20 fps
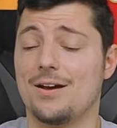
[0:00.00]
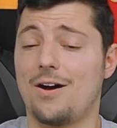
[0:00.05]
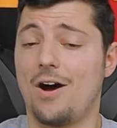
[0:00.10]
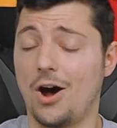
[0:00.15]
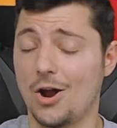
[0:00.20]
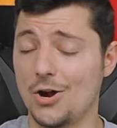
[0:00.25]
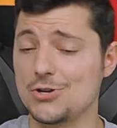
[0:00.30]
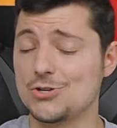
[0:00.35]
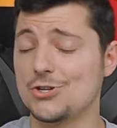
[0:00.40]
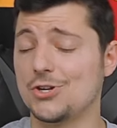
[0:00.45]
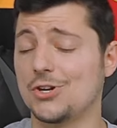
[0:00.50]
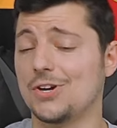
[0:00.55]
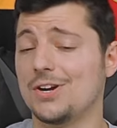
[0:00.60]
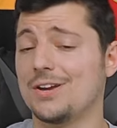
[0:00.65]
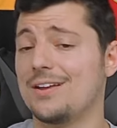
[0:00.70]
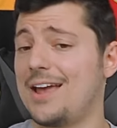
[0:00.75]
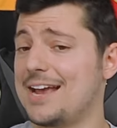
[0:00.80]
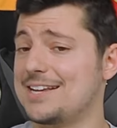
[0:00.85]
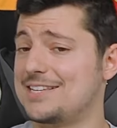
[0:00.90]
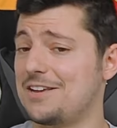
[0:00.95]

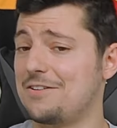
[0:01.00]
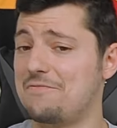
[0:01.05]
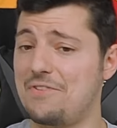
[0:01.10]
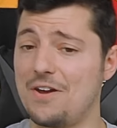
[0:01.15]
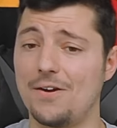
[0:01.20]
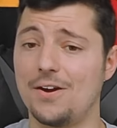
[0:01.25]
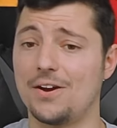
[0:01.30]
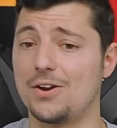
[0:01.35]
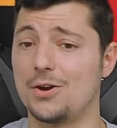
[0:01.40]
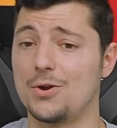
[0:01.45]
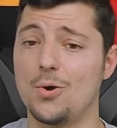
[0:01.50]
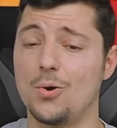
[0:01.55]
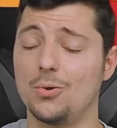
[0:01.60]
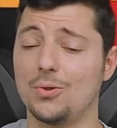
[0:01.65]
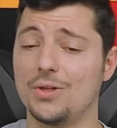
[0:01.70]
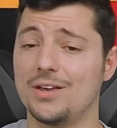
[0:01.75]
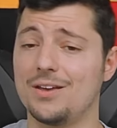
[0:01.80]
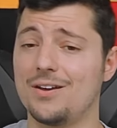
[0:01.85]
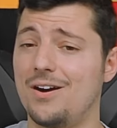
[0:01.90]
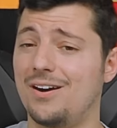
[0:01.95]
Ottinger is a very good
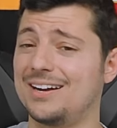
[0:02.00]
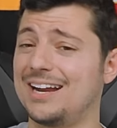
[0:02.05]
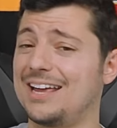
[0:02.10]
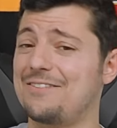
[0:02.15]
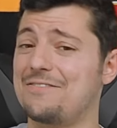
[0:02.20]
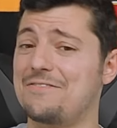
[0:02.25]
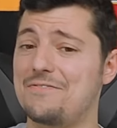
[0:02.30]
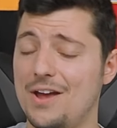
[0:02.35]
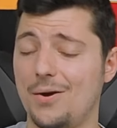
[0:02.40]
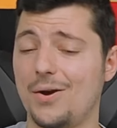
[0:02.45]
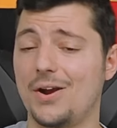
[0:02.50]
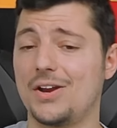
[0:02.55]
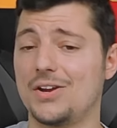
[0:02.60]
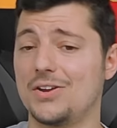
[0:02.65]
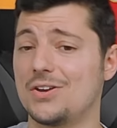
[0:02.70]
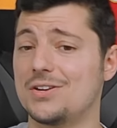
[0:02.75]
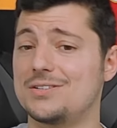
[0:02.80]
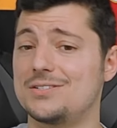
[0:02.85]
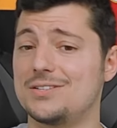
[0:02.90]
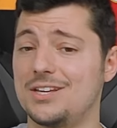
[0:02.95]
goalie on a very
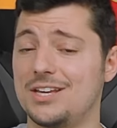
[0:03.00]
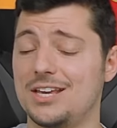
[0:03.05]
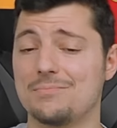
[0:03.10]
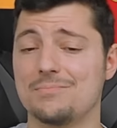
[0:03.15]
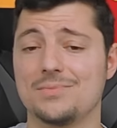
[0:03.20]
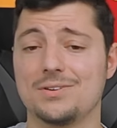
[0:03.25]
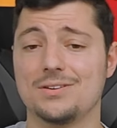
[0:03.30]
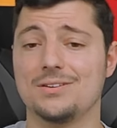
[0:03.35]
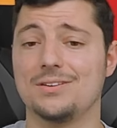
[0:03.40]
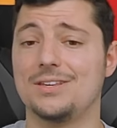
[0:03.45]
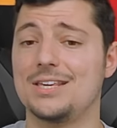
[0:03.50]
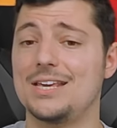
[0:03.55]
good team.